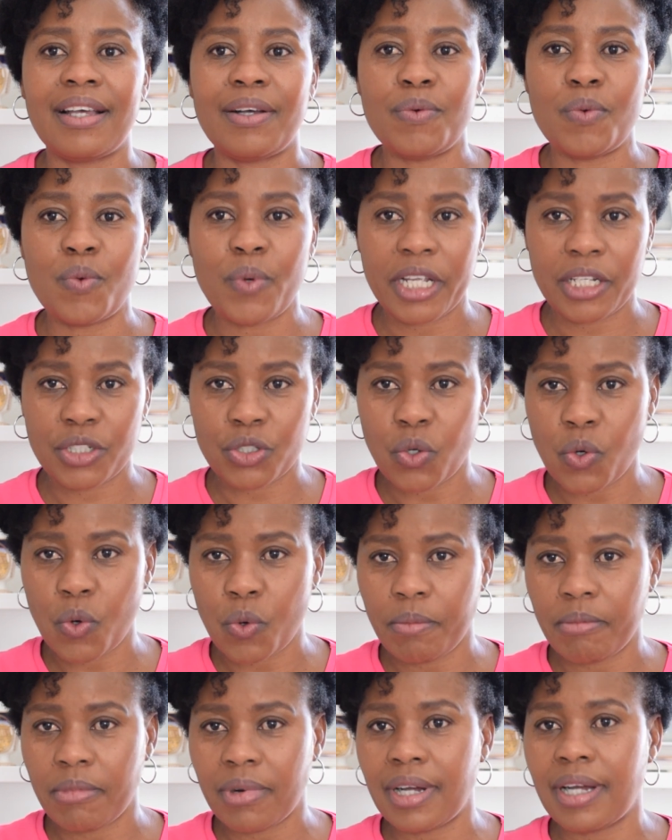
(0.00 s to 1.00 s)
went
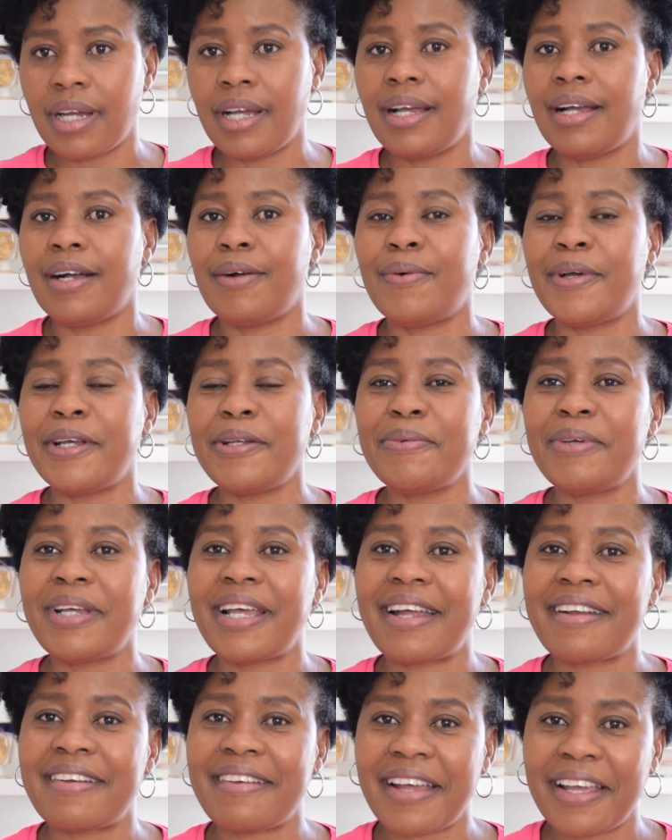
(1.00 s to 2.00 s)
home. When
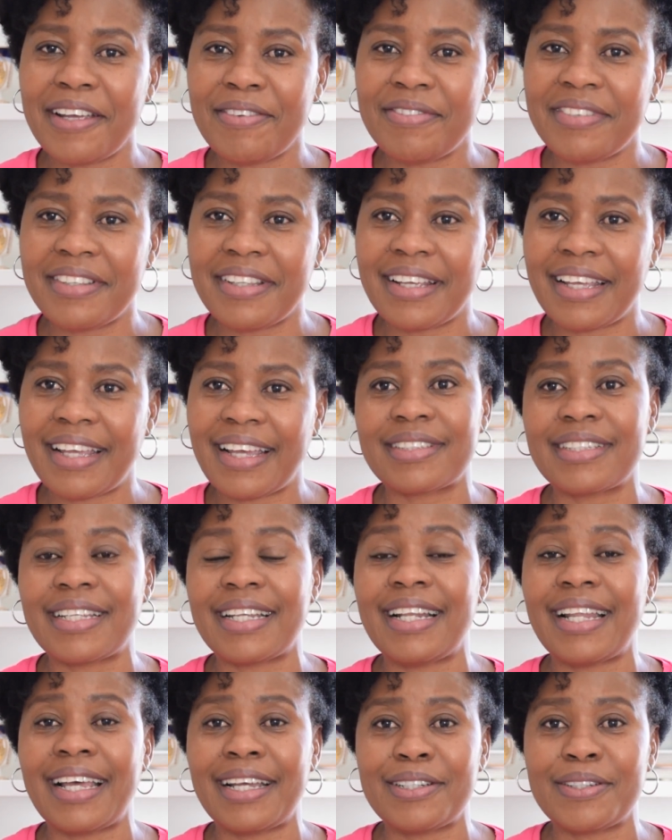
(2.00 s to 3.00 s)
we arrived there,
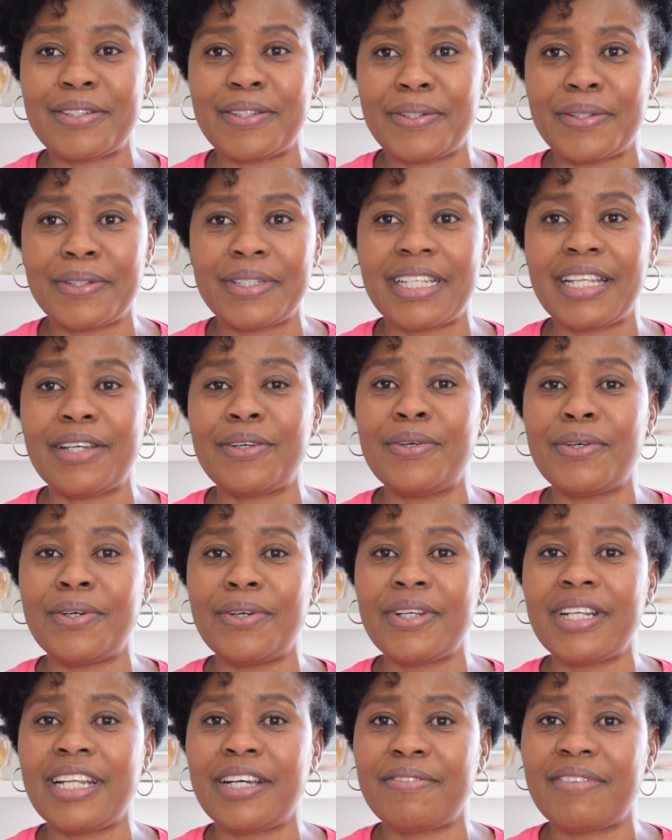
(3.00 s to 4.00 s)
the landlord, the
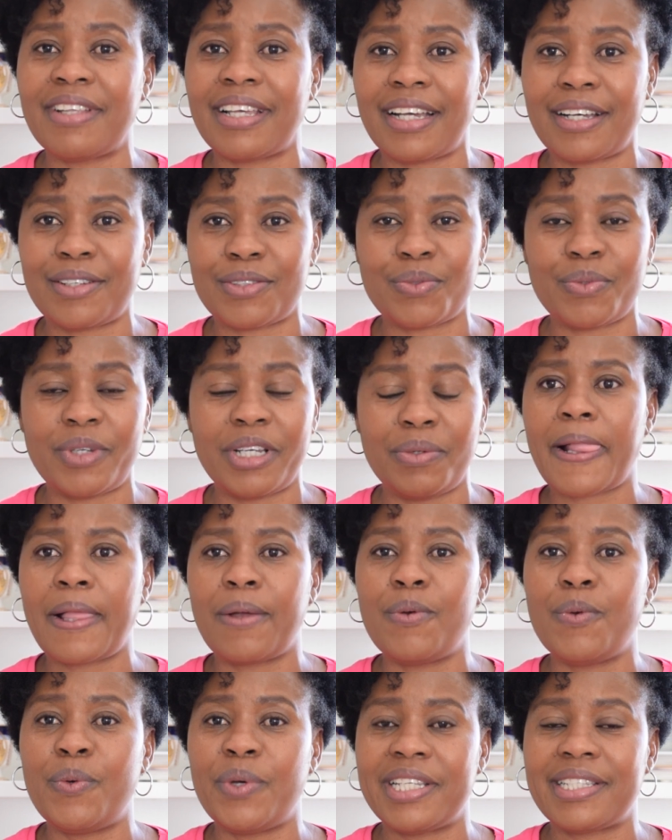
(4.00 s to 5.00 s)
owner of the house where
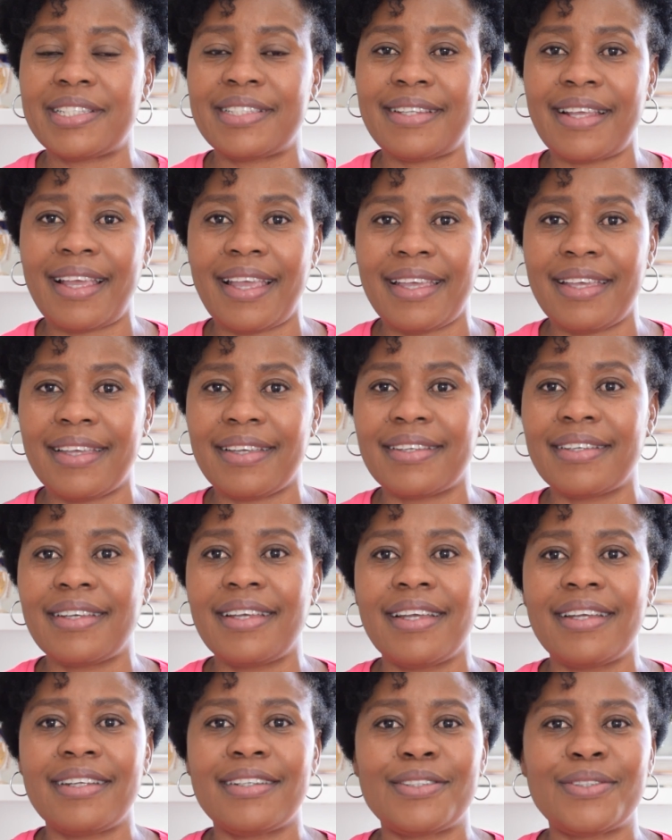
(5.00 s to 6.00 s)
we were
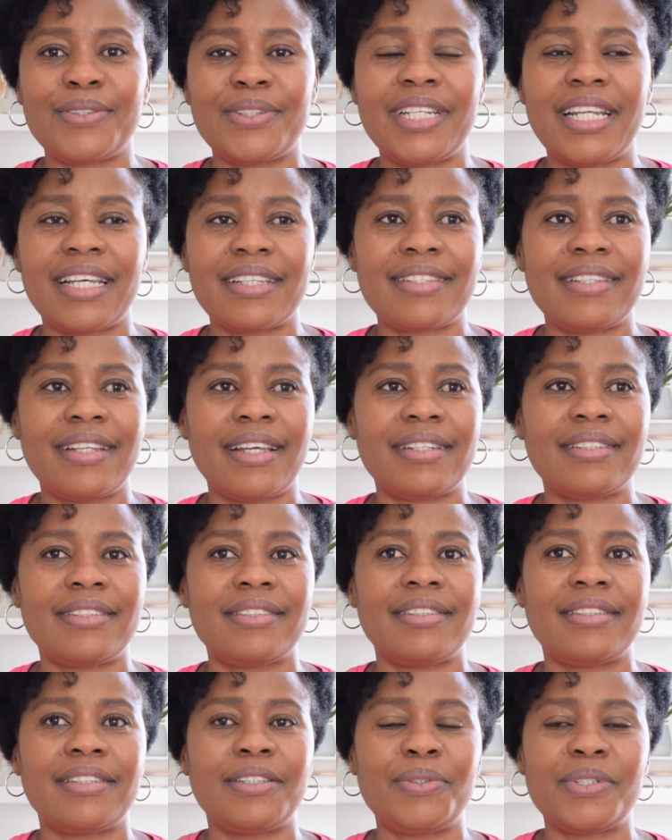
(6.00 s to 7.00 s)
staying, told us
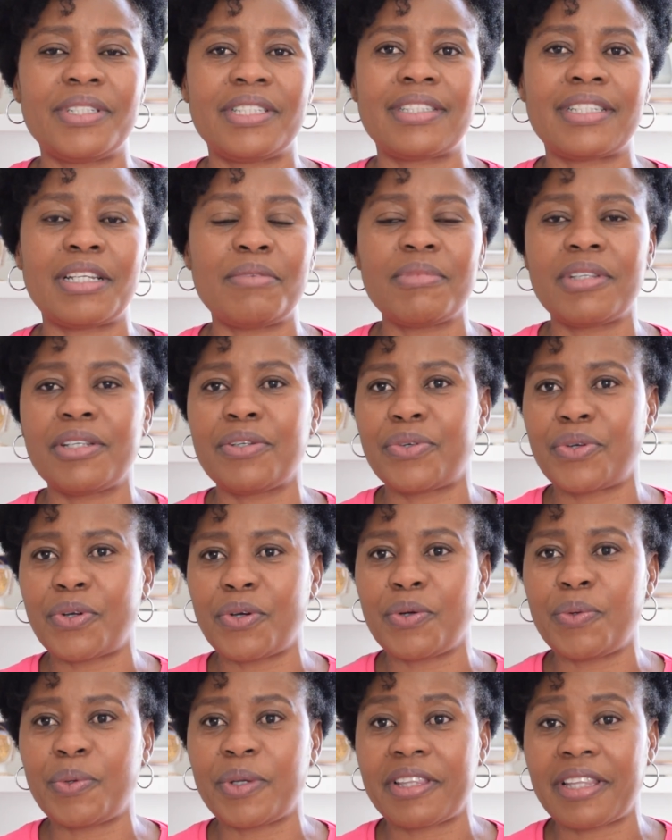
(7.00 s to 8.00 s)
that there was something
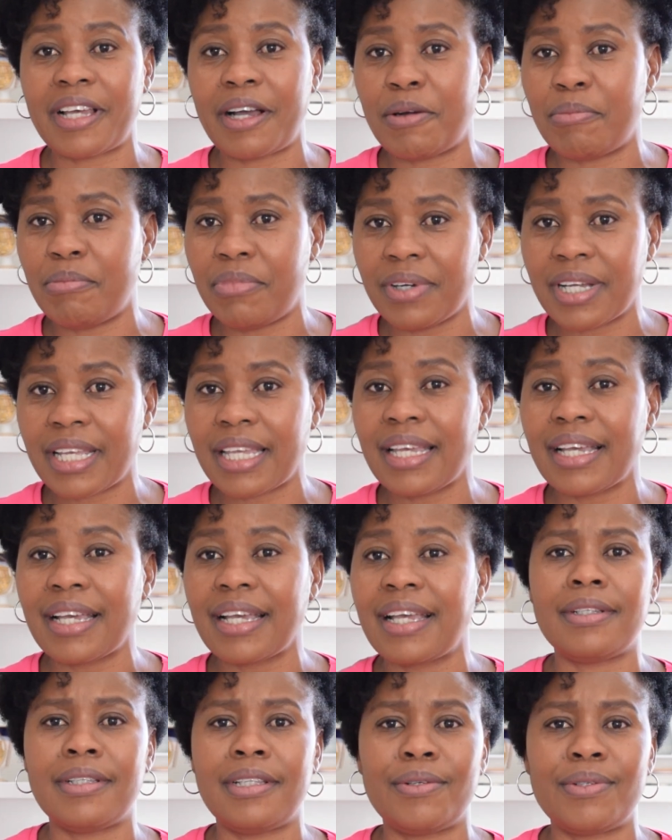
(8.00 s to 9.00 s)
wrong with our
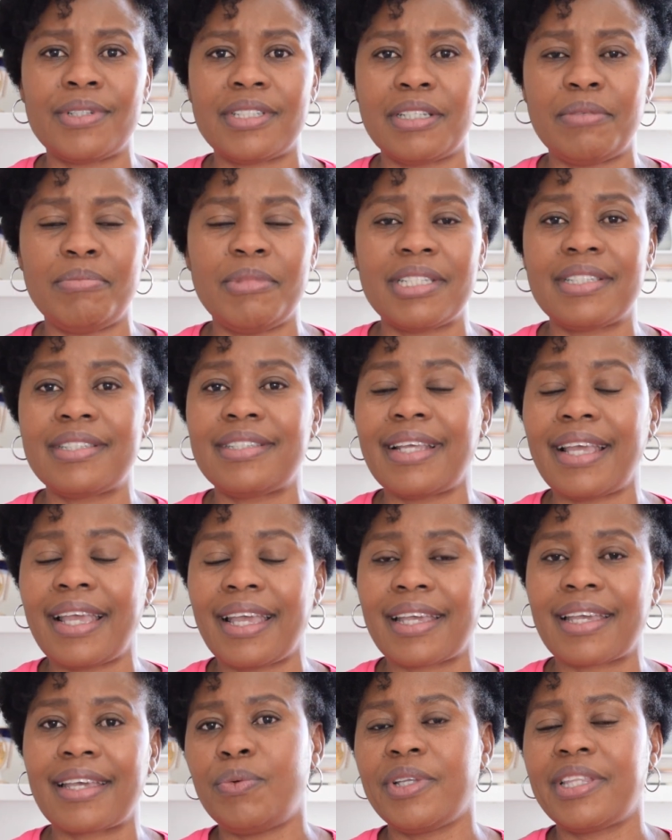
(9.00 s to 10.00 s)
booking. There was a
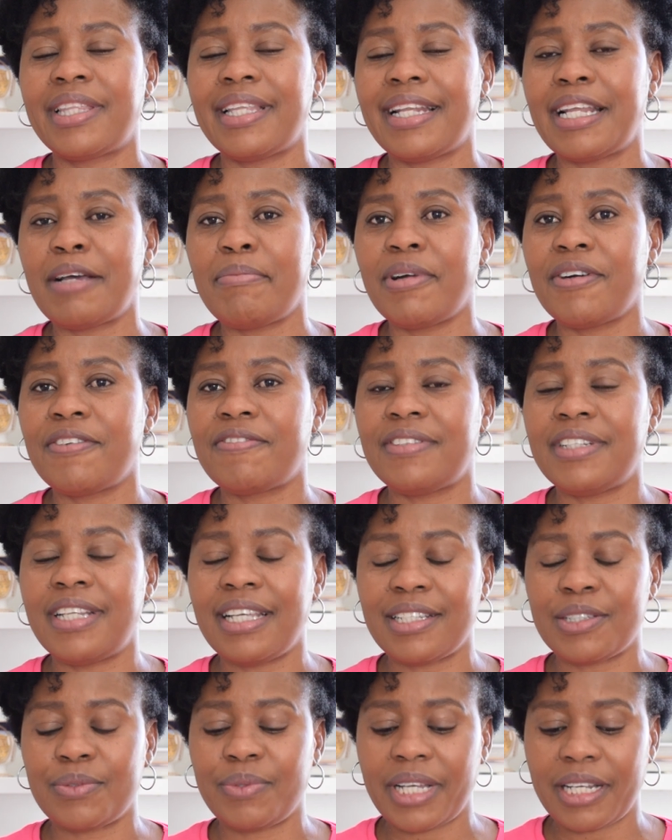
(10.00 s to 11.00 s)
mistake with the number of
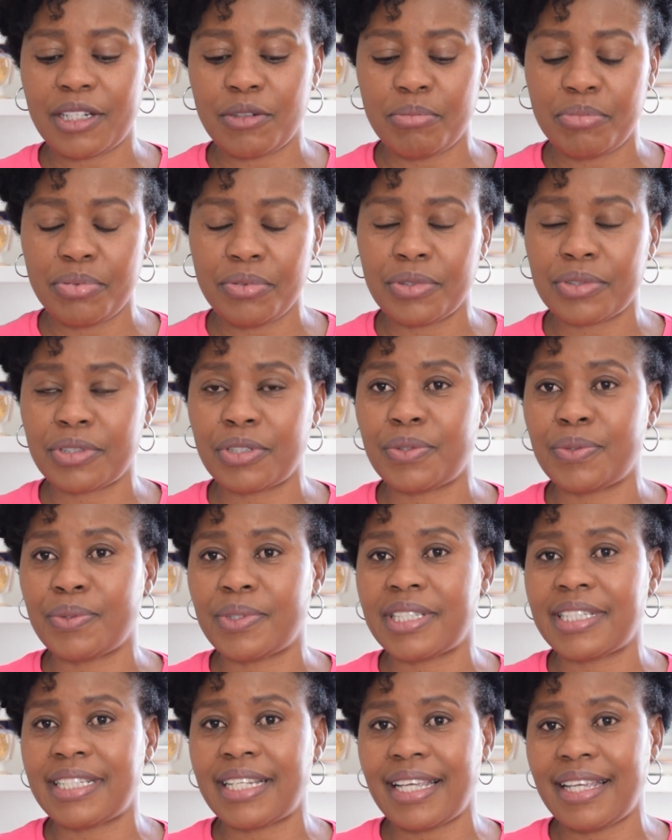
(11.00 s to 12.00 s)
days we had booked to
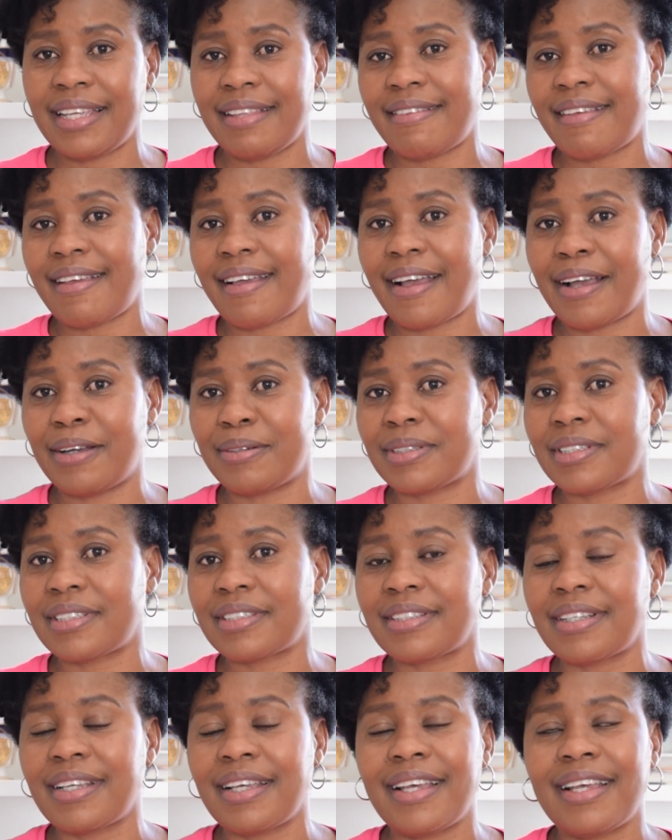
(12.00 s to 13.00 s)
stay in the
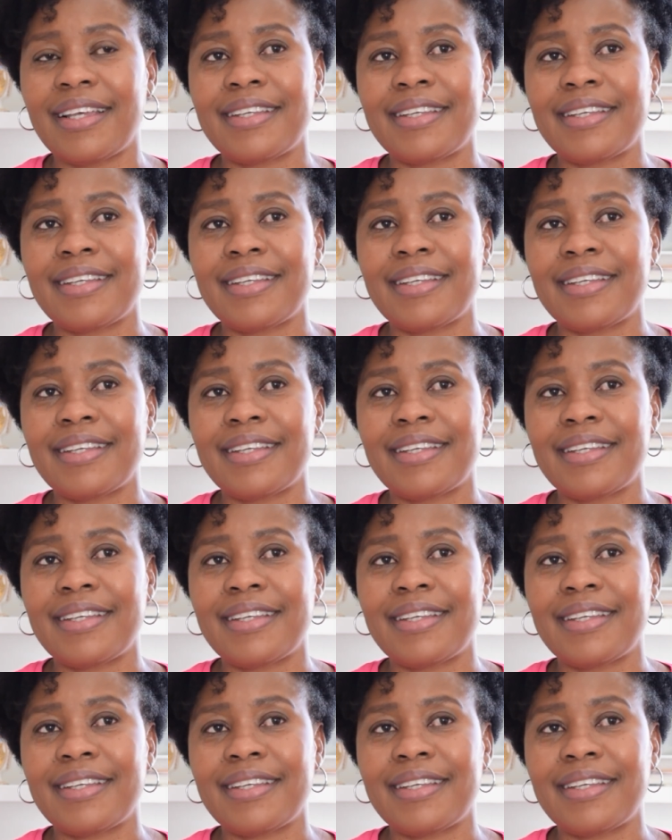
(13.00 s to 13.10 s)
house.